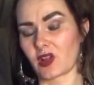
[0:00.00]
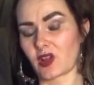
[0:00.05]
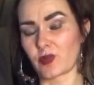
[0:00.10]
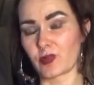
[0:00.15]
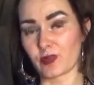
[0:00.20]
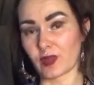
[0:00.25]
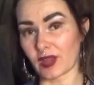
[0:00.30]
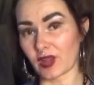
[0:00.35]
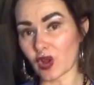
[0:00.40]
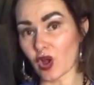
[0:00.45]

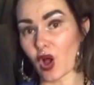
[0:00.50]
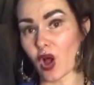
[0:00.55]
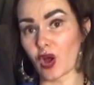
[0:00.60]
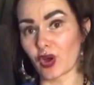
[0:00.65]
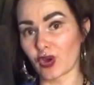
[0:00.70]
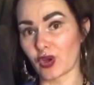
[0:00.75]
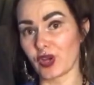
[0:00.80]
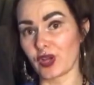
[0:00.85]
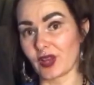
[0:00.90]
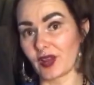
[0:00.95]
like
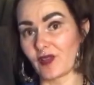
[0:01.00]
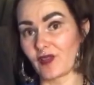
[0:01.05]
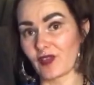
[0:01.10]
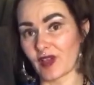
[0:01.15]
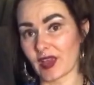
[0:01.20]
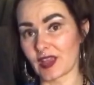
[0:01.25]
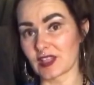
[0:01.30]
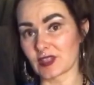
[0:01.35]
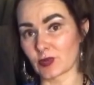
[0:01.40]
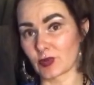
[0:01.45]
concrete
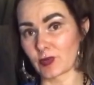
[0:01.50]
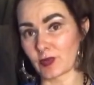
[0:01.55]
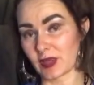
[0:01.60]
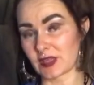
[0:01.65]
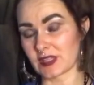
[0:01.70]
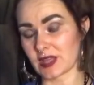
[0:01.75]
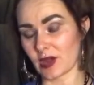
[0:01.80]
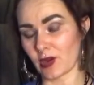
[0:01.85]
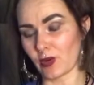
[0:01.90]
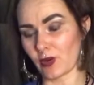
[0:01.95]
advice with my
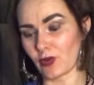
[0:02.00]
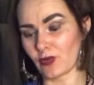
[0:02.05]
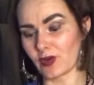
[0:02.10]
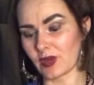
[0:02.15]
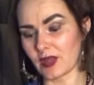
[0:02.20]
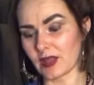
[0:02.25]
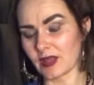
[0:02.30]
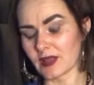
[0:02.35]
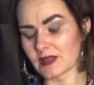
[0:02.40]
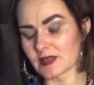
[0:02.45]
tarot
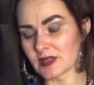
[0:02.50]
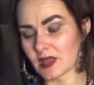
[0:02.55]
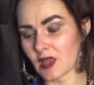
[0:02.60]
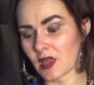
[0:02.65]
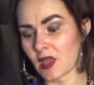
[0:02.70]
readings.